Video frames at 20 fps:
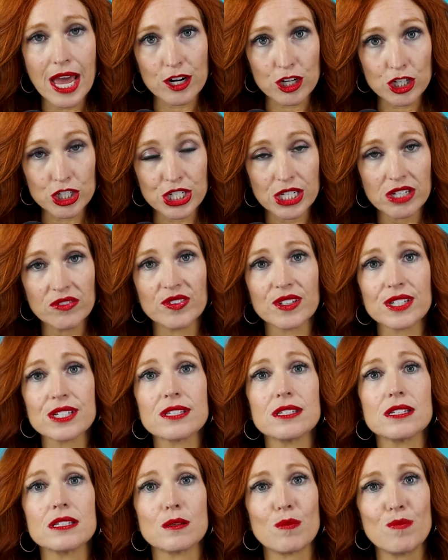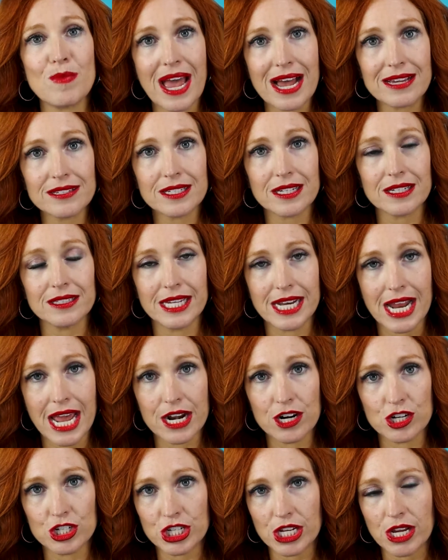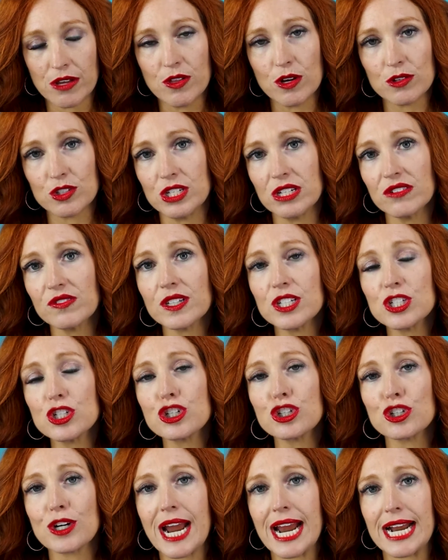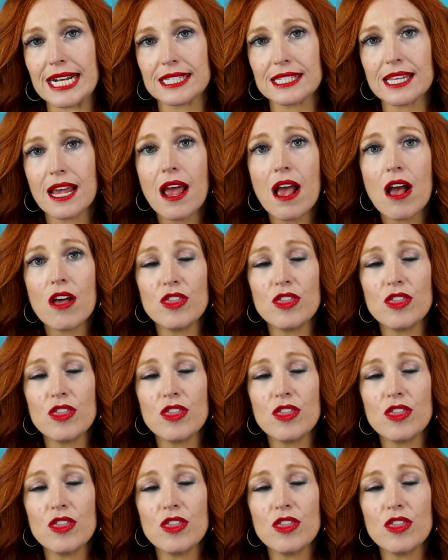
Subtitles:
energy versus masculine energy and those different traits